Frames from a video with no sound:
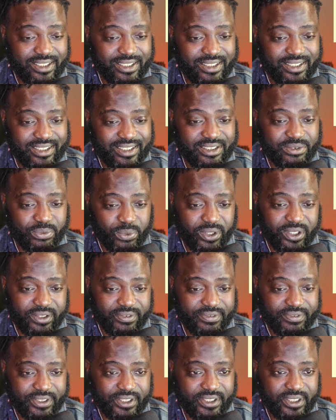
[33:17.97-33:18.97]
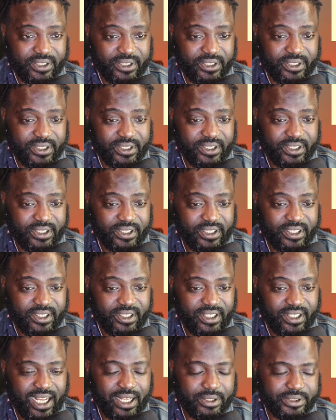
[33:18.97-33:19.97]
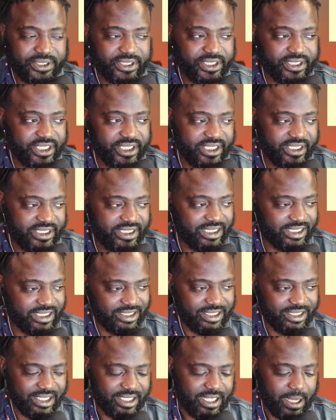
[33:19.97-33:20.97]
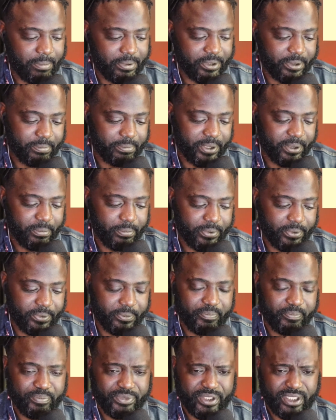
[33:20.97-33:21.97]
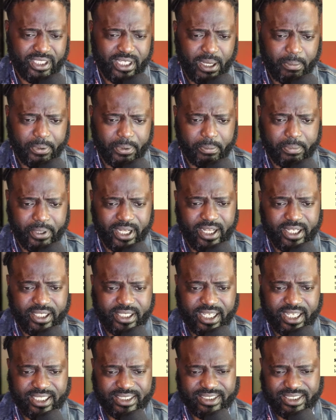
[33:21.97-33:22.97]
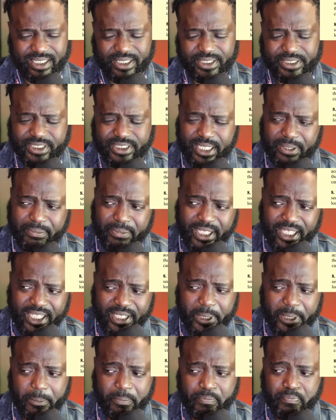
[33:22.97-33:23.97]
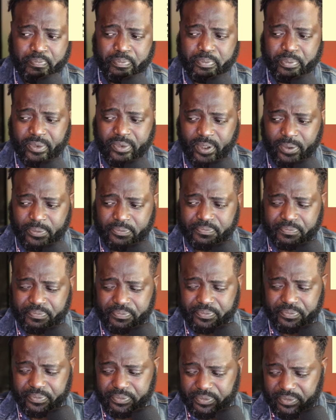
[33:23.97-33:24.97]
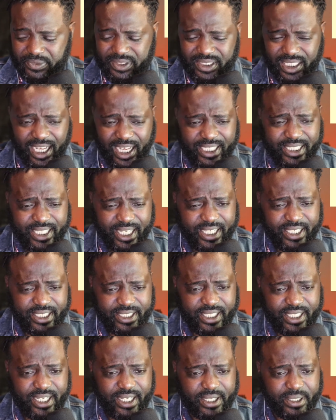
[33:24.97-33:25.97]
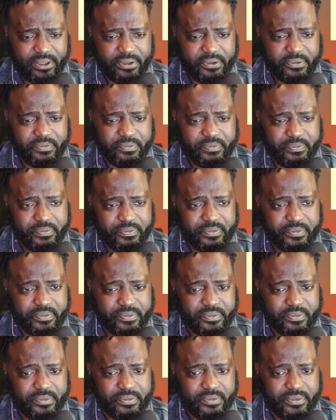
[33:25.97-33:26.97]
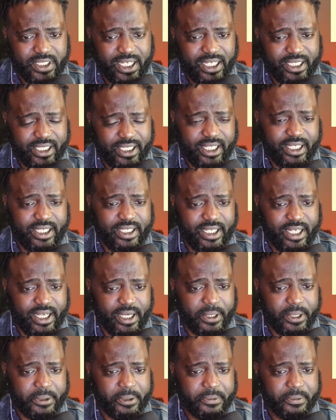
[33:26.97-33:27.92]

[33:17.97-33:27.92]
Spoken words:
is worth it. I was listening to a couple of people and a couple of podcasts, and I was like, man, I get it now. I get it now.